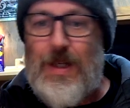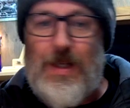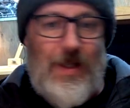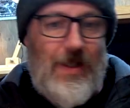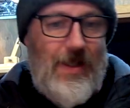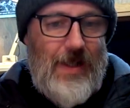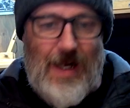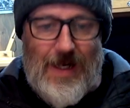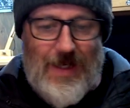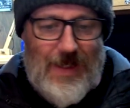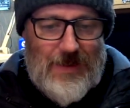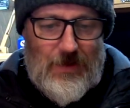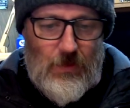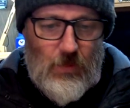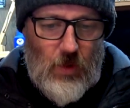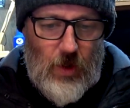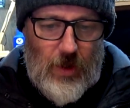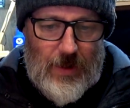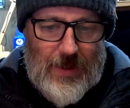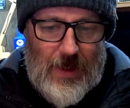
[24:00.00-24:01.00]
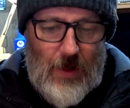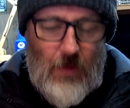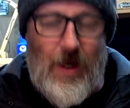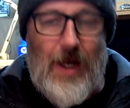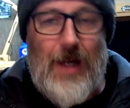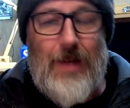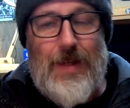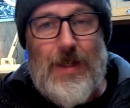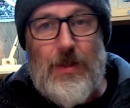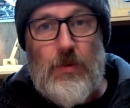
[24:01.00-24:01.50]
Nate doesn't work that
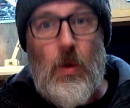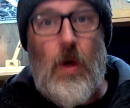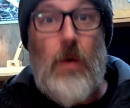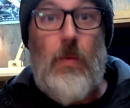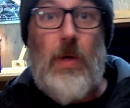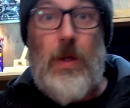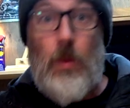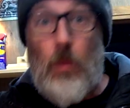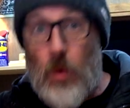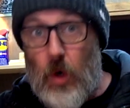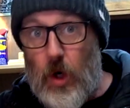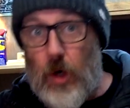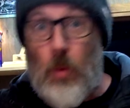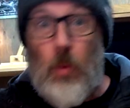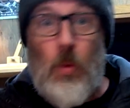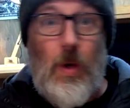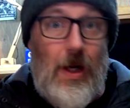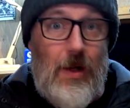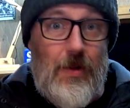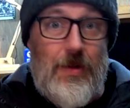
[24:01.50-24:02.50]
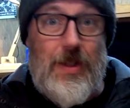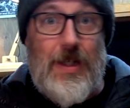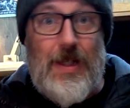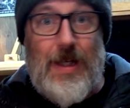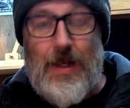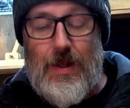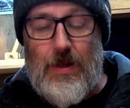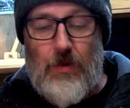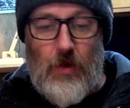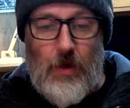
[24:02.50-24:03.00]
way, and that's why we work well
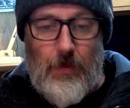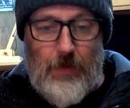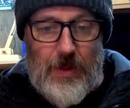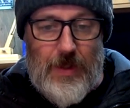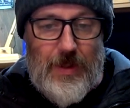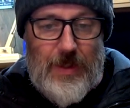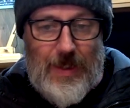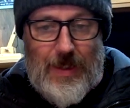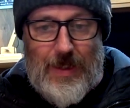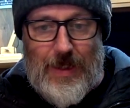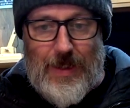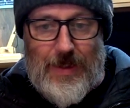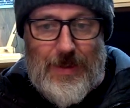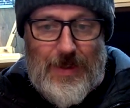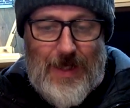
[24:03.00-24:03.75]
together. We're a bit yin and